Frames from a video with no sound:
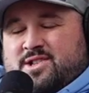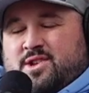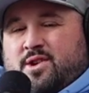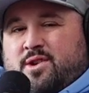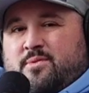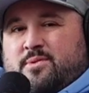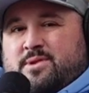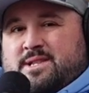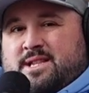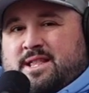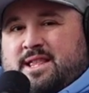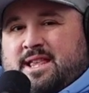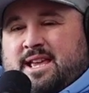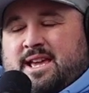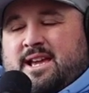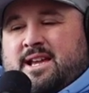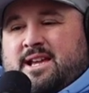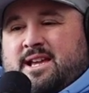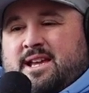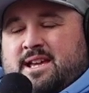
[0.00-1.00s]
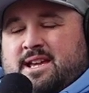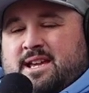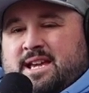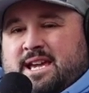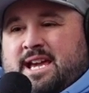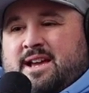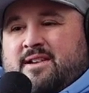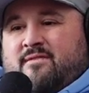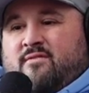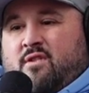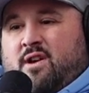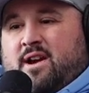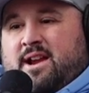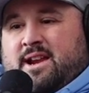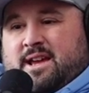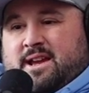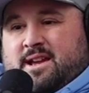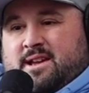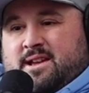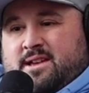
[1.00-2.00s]
So there was a thing in
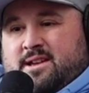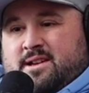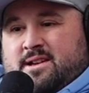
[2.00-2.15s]
writing.